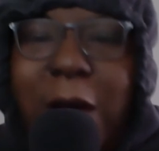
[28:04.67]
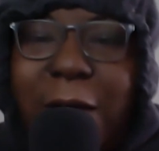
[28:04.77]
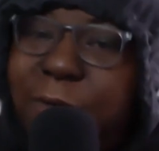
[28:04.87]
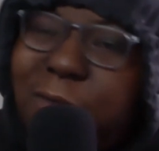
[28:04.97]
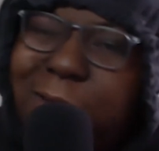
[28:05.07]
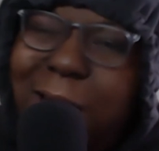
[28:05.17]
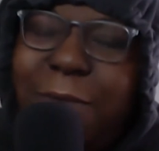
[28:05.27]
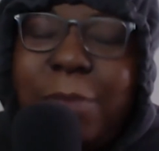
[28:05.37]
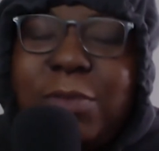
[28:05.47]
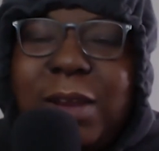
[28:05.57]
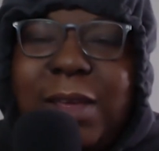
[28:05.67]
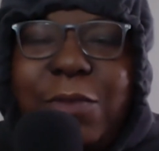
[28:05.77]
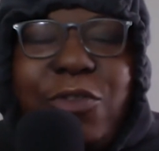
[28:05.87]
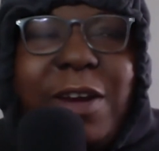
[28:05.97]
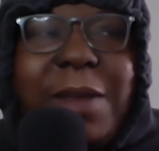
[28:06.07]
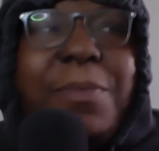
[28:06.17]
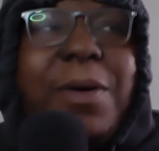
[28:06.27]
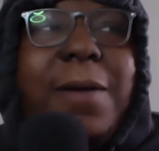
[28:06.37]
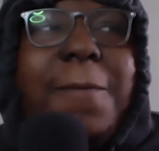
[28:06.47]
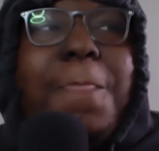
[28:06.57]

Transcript: I thought I was gonna give you credit, but